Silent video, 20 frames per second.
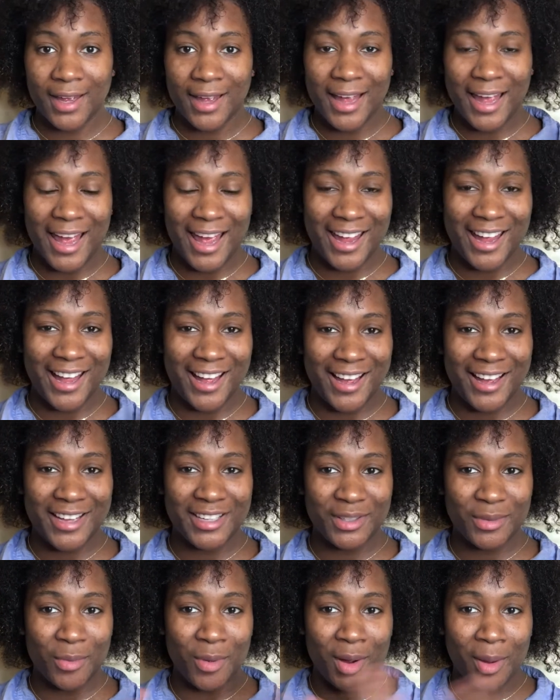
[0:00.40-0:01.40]
Hey
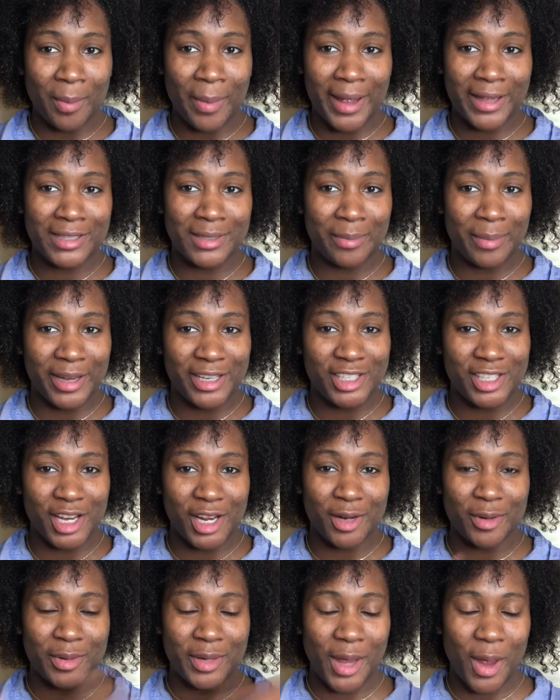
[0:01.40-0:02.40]
guys, and welcome back to my
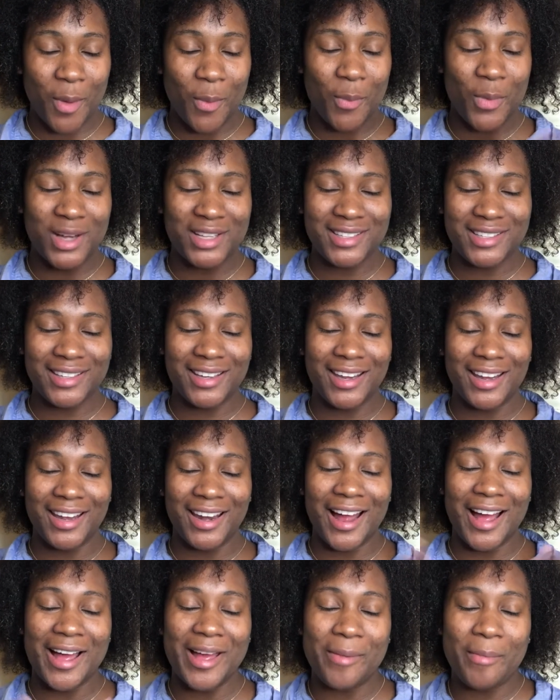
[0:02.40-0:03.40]
channel. Yet once again,
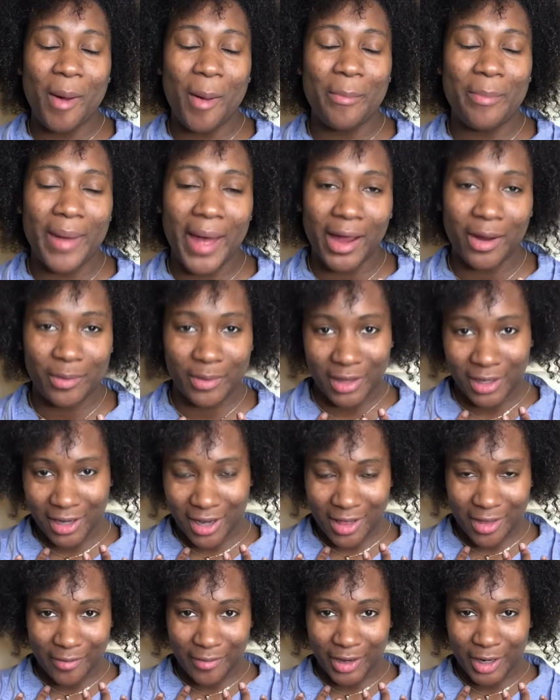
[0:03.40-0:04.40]
I am back with
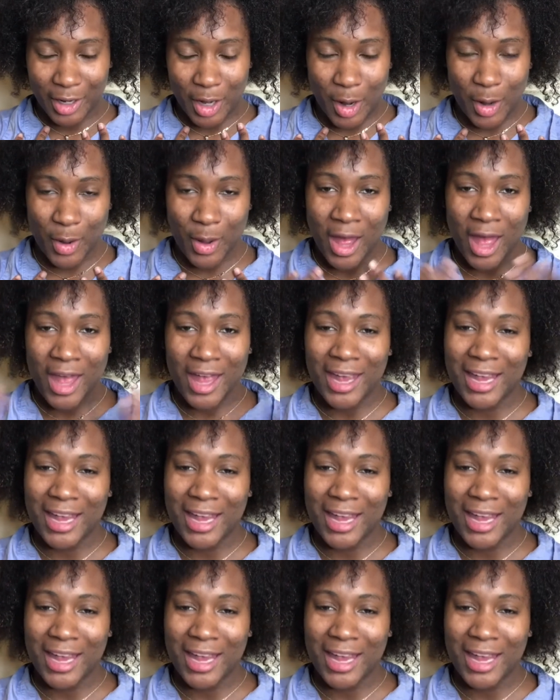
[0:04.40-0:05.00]
another video.